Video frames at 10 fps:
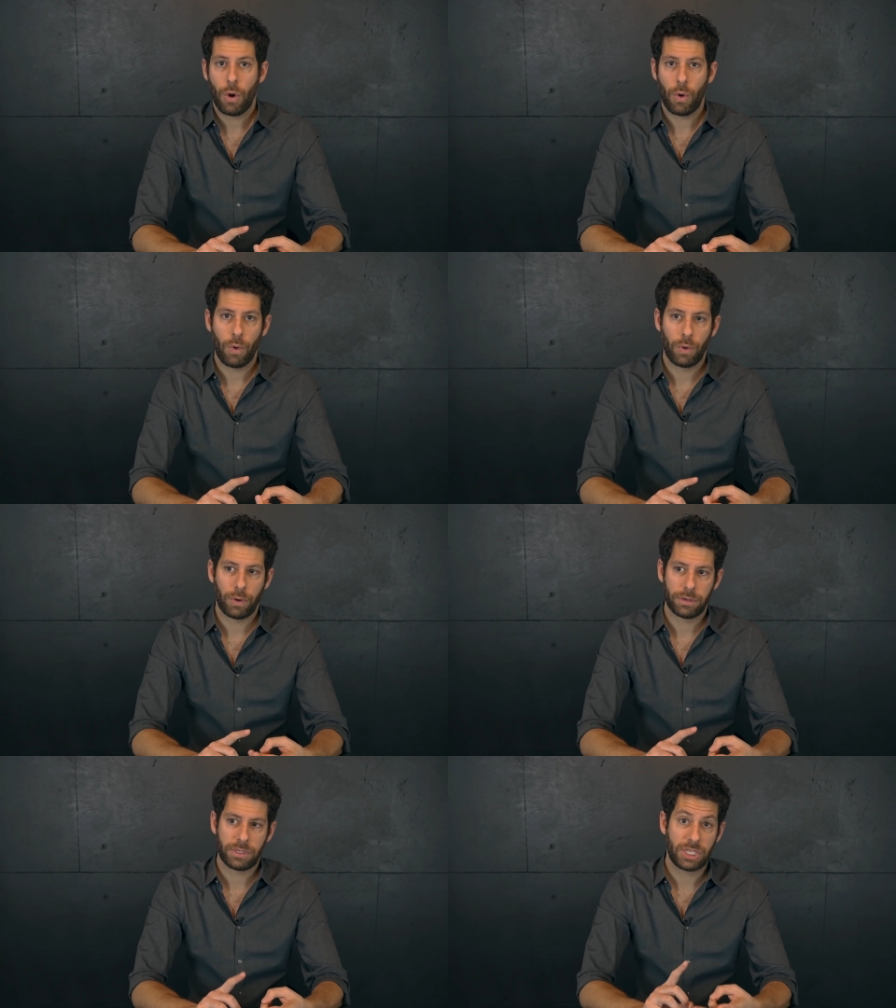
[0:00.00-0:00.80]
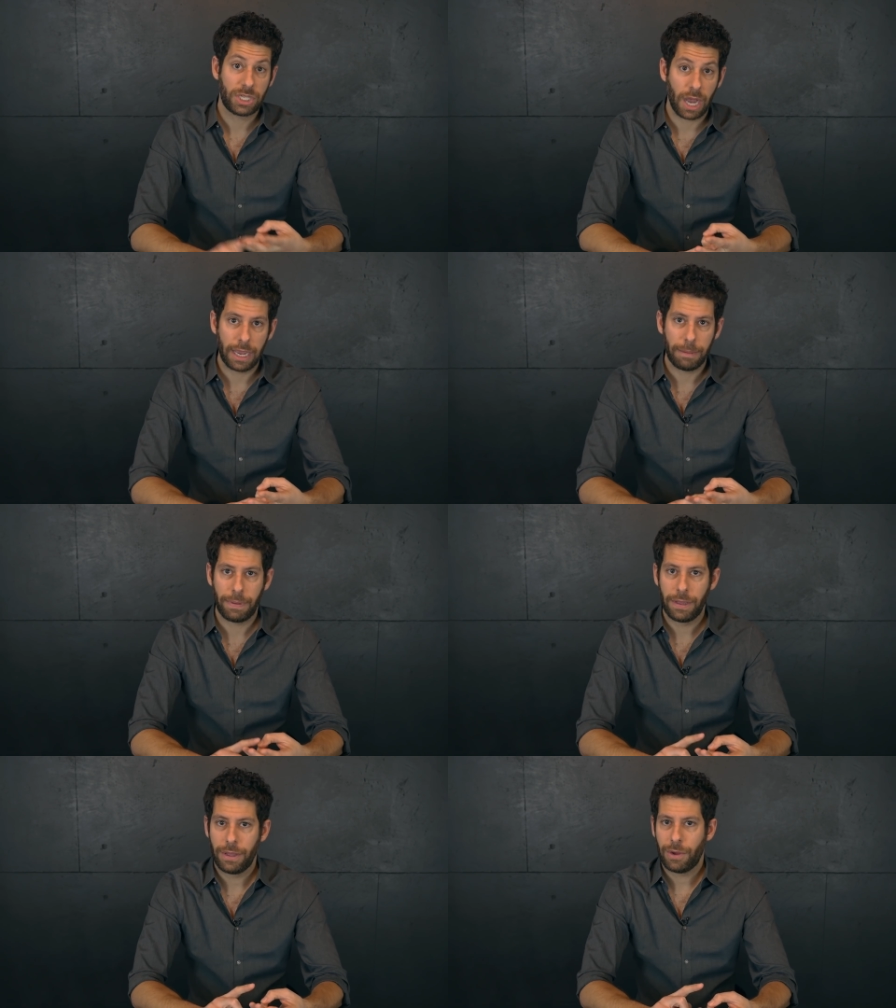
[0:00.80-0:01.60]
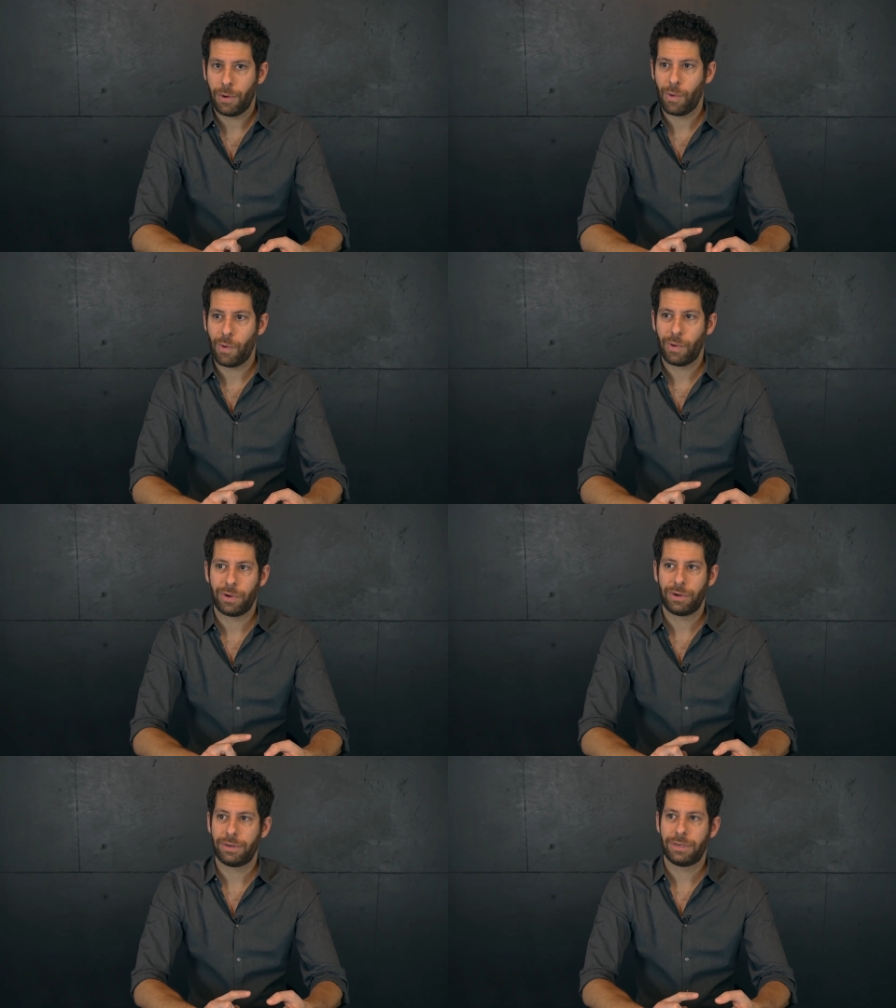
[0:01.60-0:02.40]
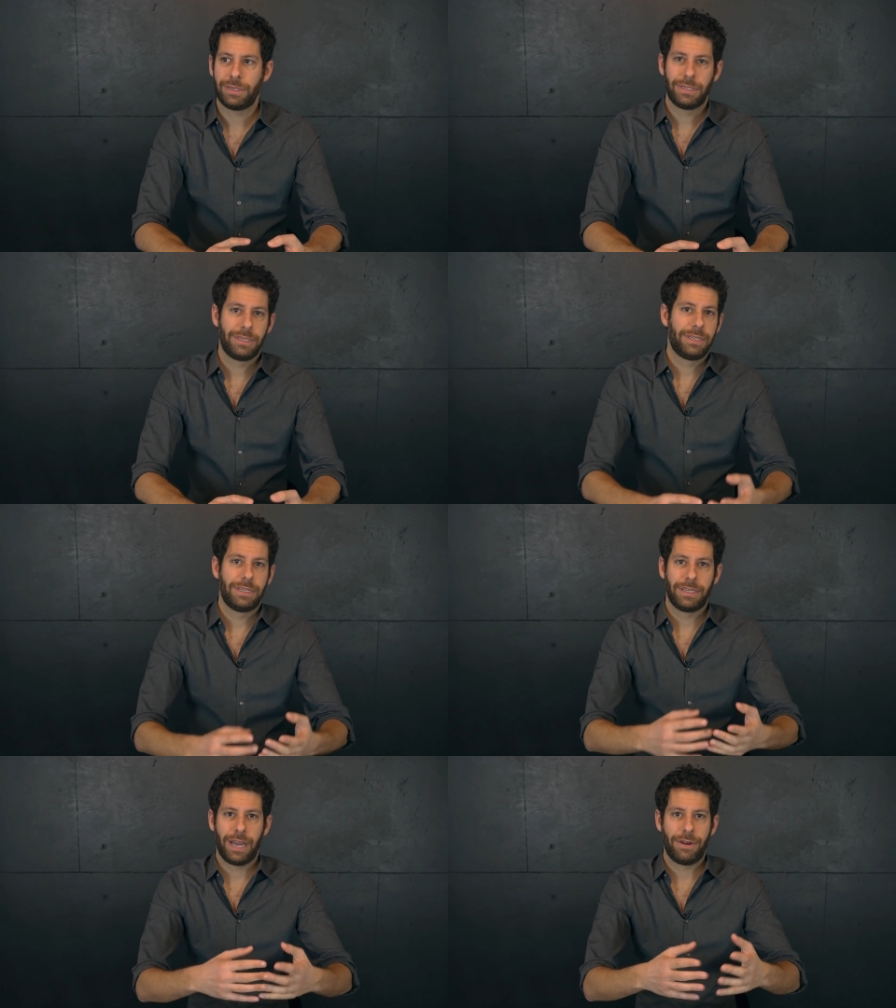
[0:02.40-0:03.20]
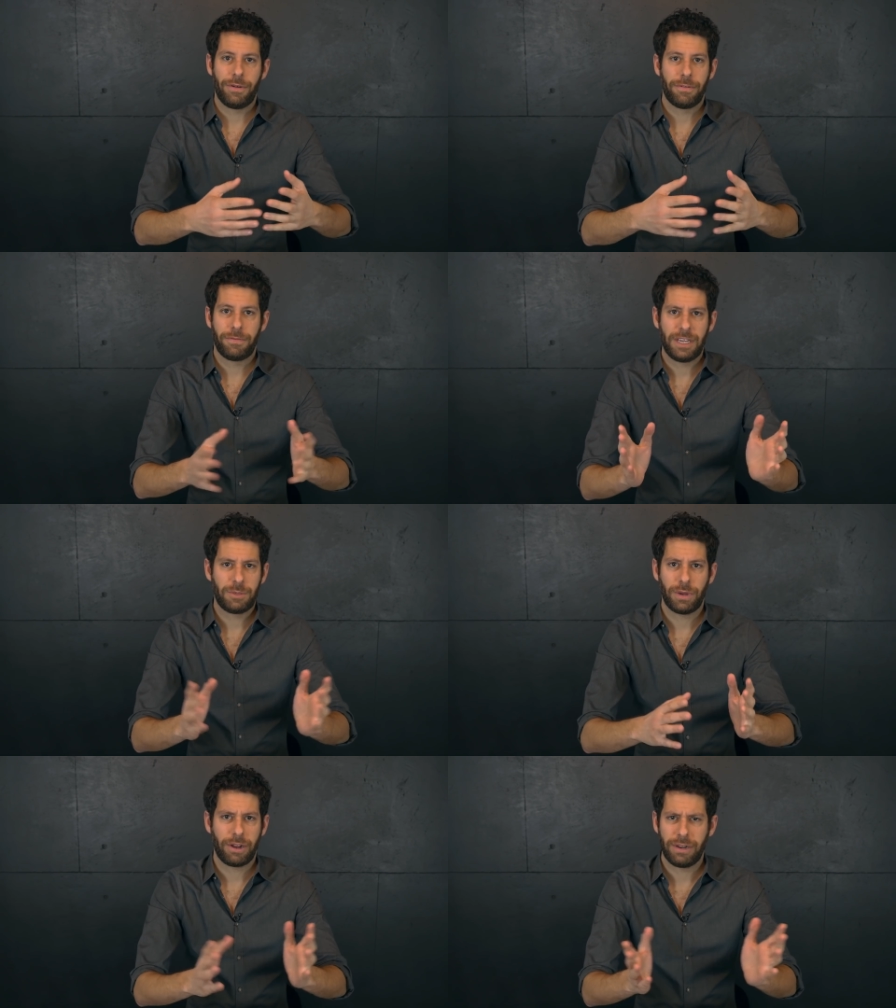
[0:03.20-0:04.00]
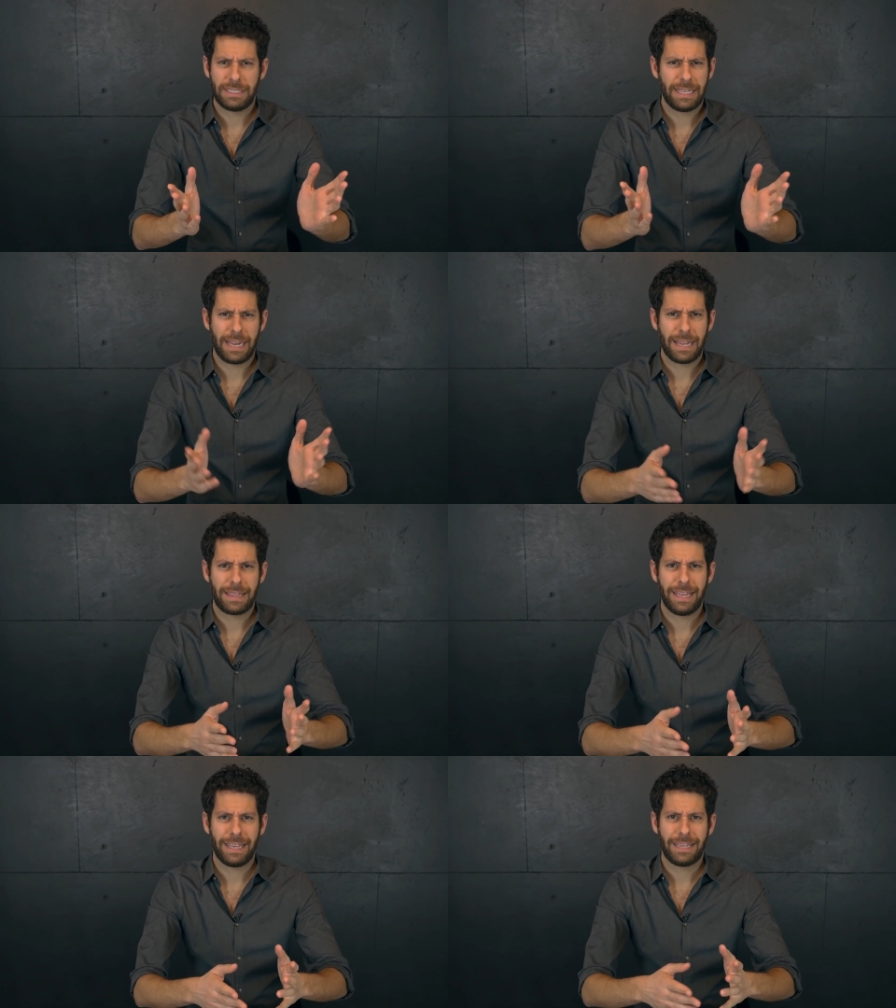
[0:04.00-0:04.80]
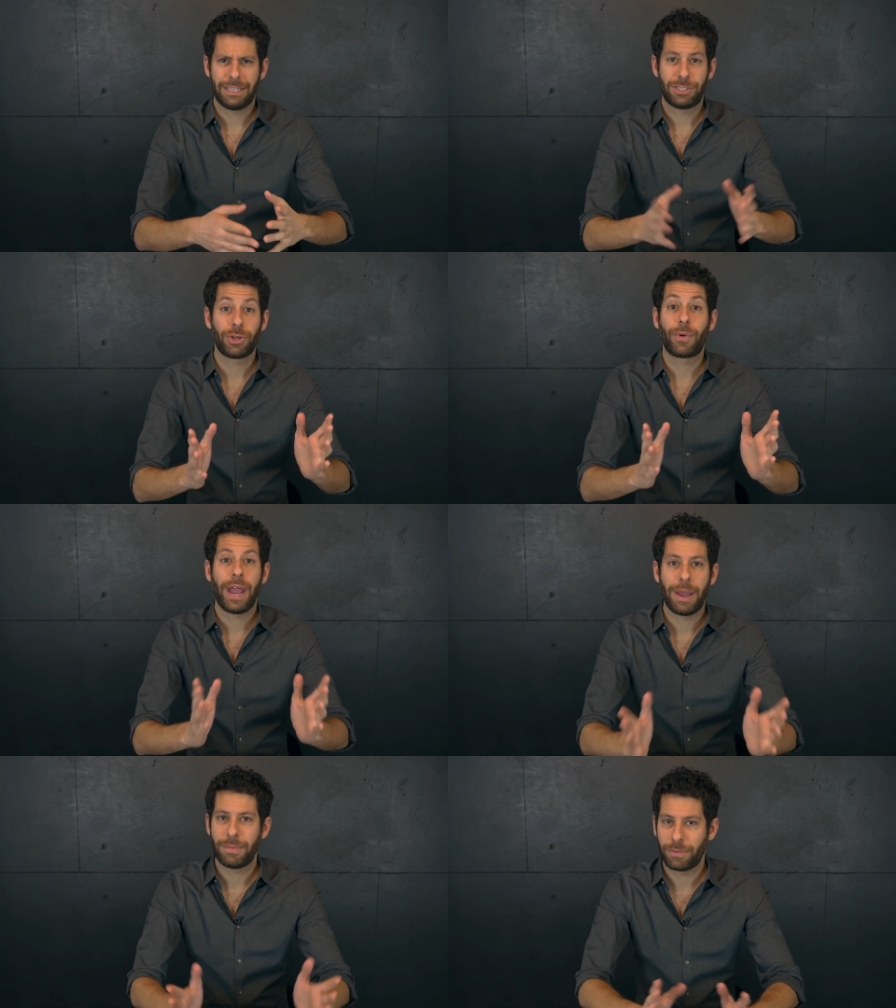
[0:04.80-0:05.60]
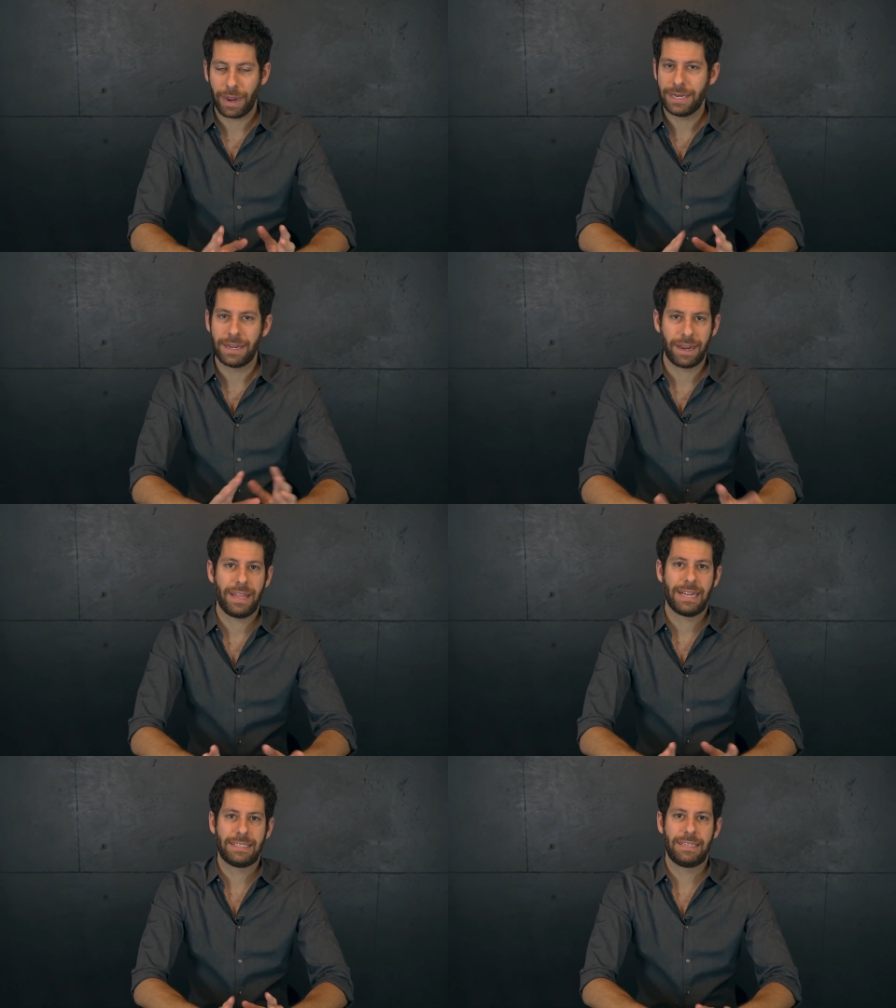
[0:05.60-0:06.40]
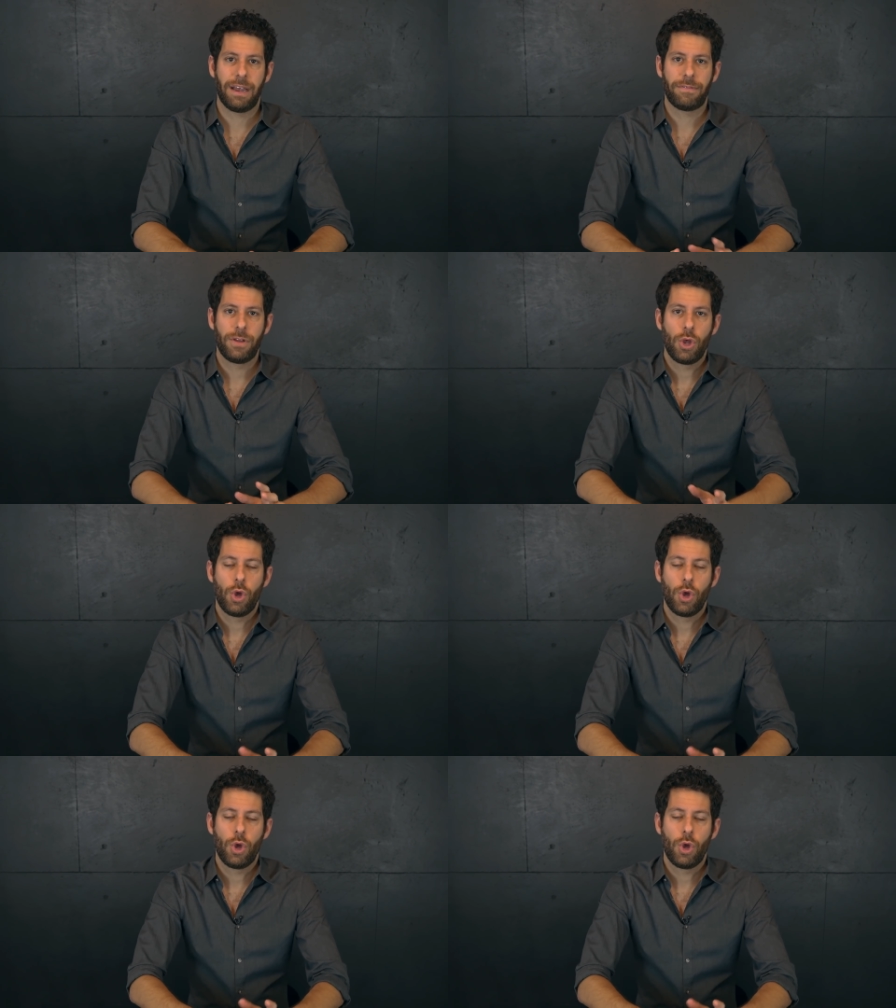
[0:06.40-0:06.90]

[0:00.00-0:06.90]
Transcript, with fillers: or Skype or I don't know, Facebook, I already said that, I think, Instagram, right? None of that stuff.